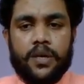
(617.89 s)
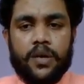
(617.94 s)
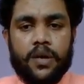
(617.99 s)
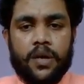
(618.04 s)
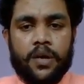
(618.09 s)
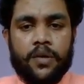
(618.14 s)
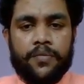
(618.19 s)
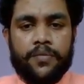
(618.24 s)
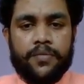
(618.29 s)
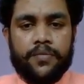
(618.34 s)

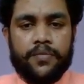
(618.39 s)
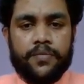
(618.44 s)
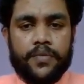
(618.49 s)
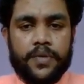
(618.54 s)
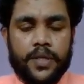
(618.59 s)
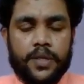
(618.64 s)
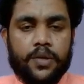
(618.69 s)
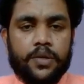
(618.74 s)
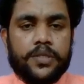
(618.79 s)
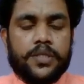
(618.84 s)
of
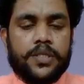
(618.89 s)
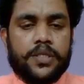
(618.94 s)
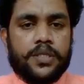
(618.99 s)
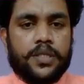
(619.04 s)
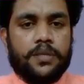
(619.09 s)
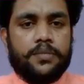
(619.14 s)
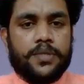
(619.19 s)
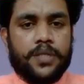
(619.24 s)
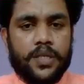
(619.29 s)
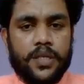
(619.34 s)

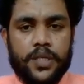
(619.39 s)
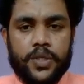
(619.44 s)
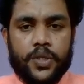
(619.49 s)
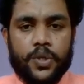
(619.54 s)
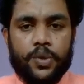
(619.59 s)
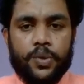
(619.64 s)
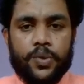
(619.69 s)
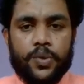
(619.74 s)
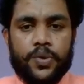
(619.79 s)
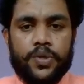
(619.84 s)
ecosystems
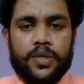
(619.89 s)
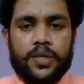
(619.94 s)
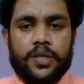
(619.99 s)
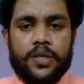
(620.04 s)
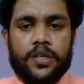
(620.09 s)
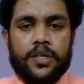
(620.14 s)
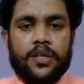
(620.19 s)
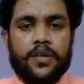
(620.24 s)
include